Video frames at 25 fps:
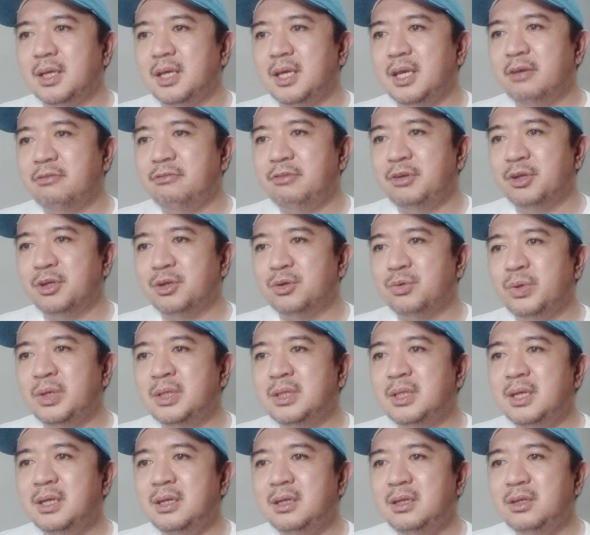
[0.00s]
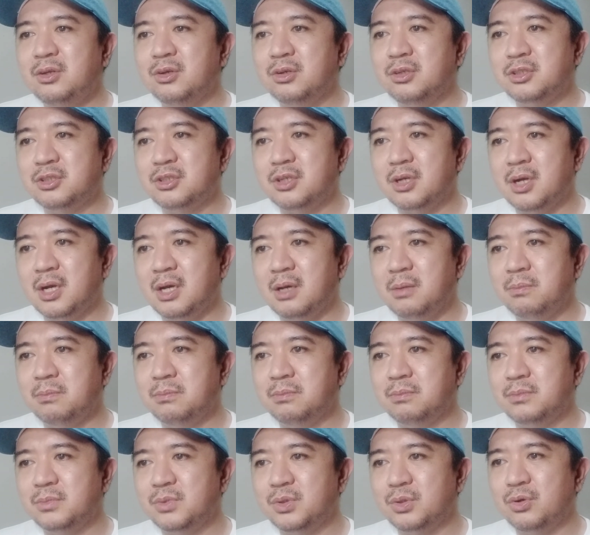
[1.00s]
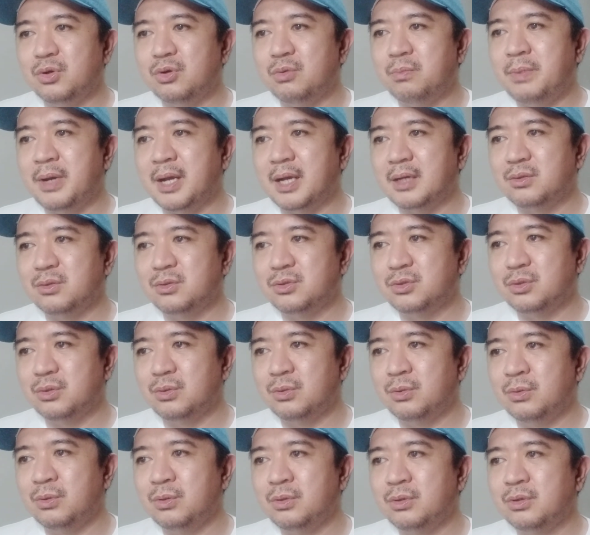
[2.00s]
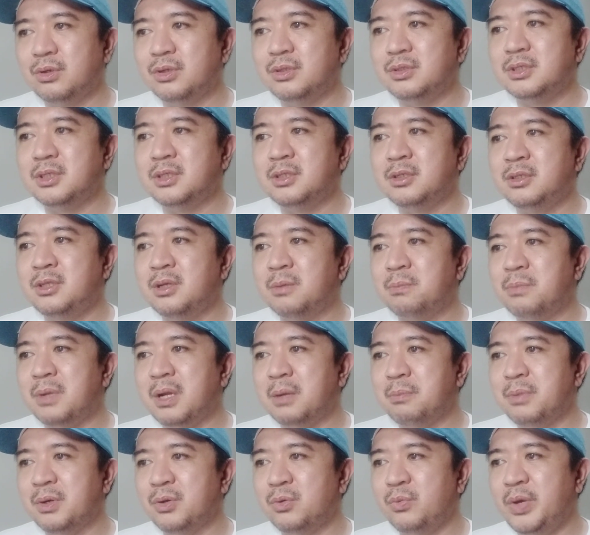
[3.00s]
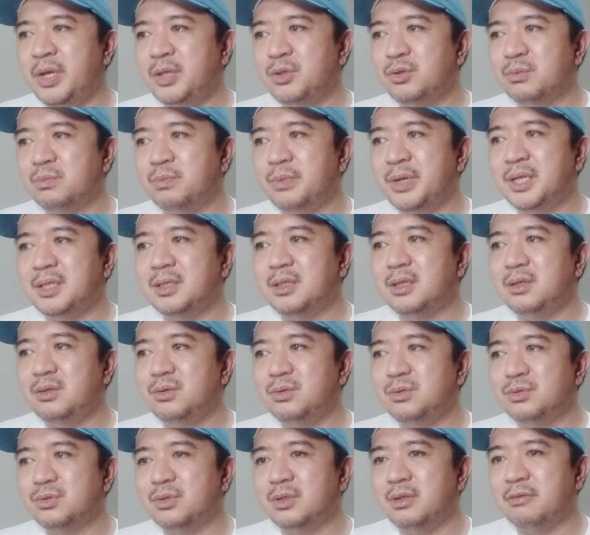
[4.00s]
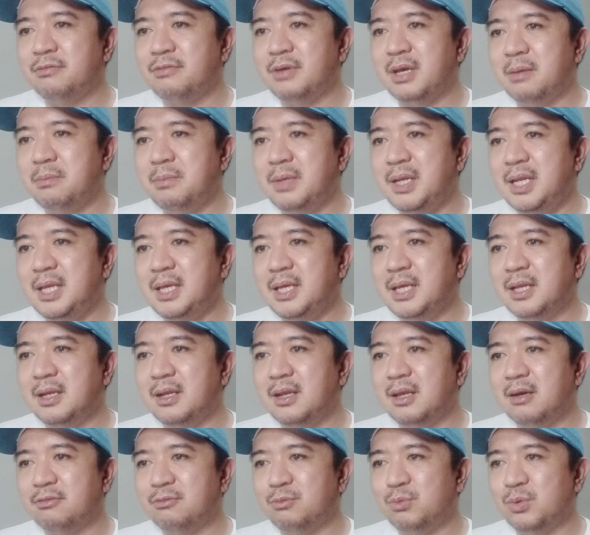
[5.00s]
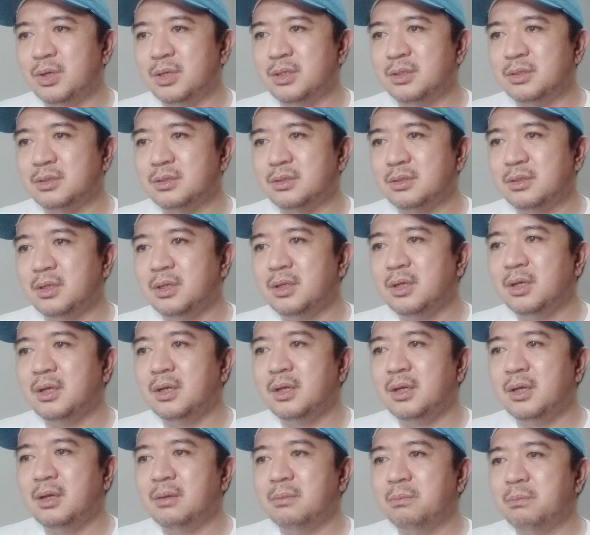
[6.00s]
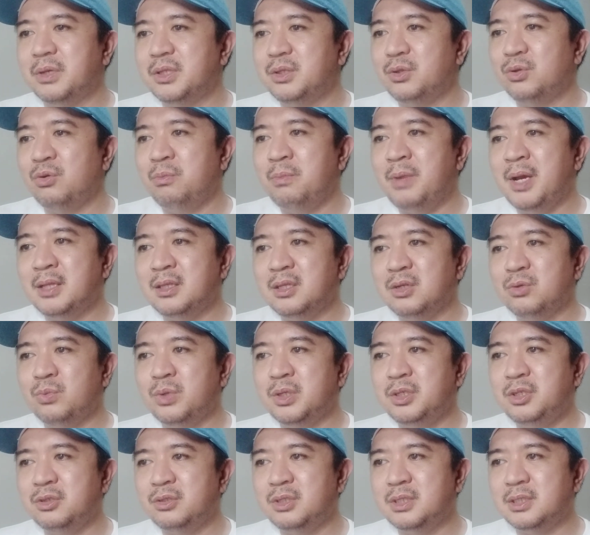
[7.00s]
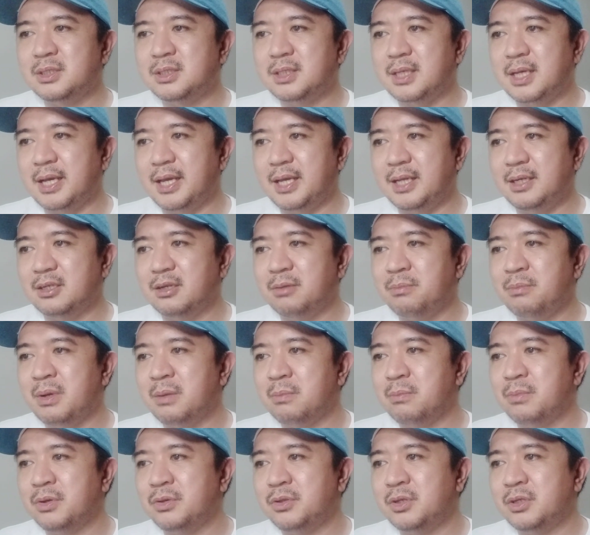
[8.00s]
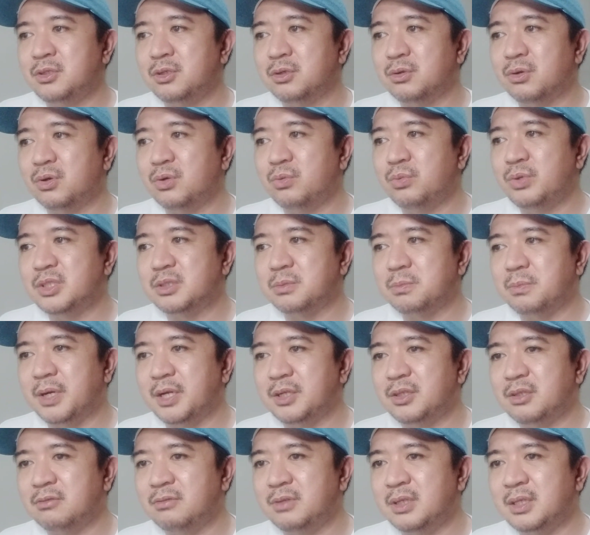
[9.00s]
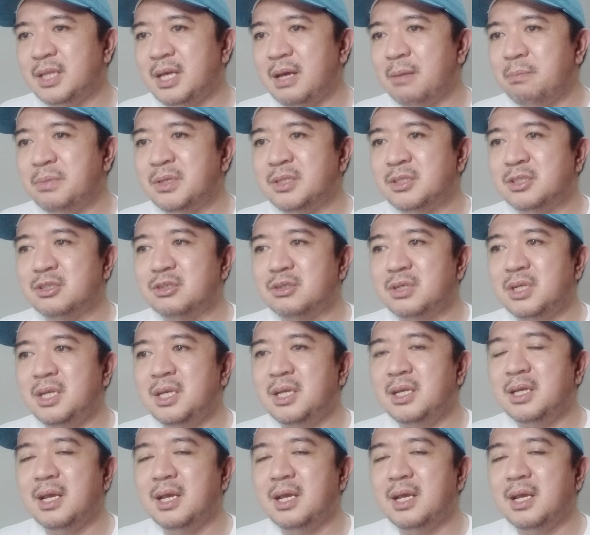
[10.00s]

If you're quitting your job to go back to school, consider the proper way to break the news to the family and loved ones. But no matter what you decide, remember that you're always part of the tapestry